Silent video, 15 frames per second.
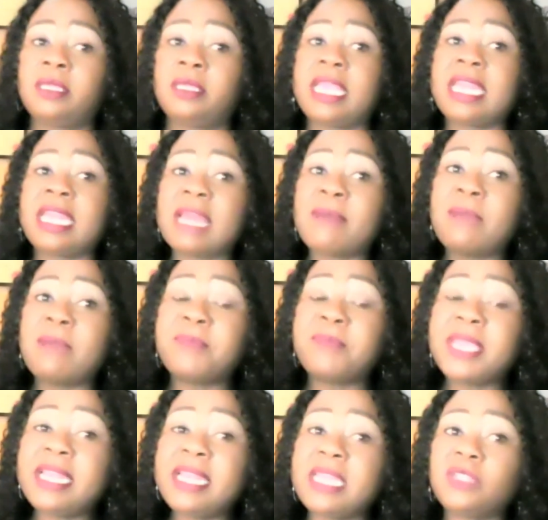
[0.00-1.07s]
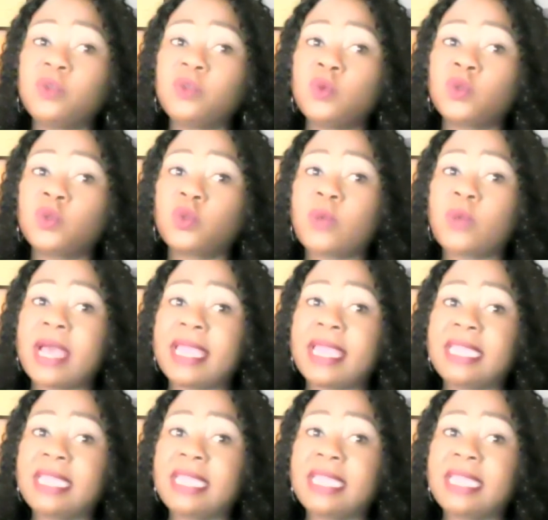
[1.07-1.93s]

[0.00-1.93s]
And I'm appealing to our